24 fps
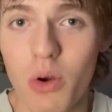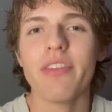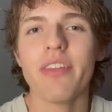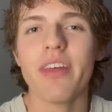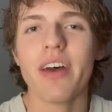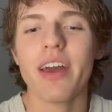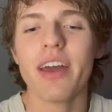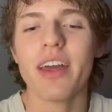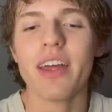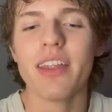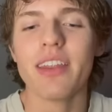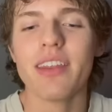
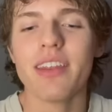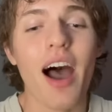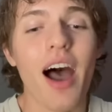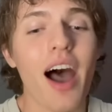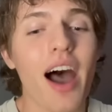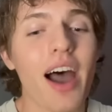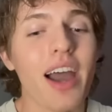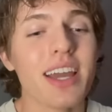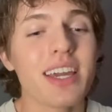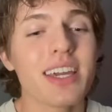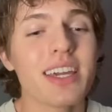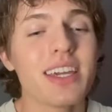Then
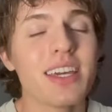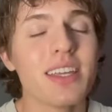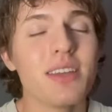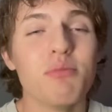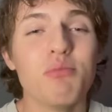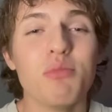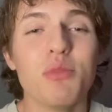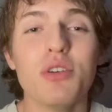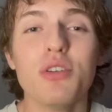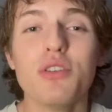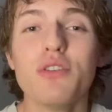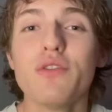I can
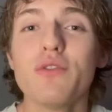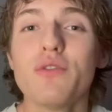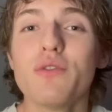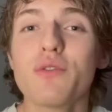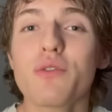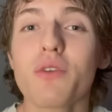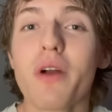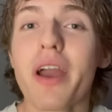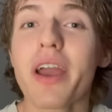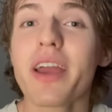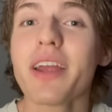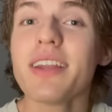move
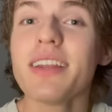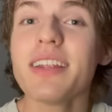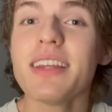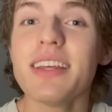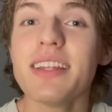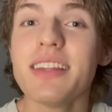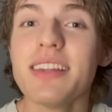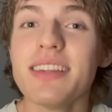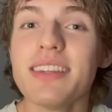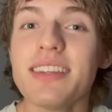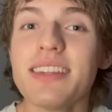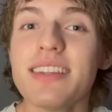right
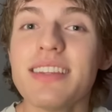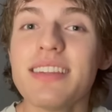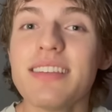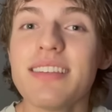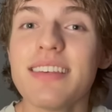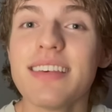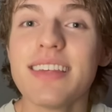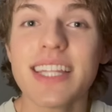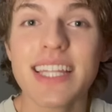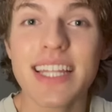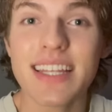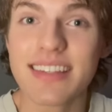
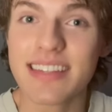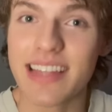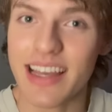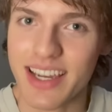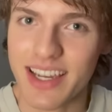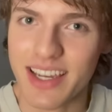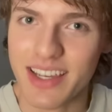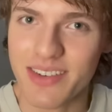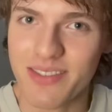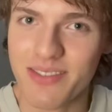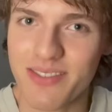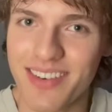into the
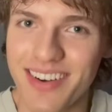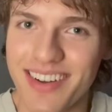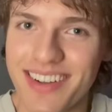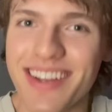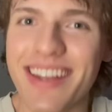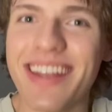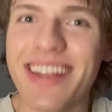second one.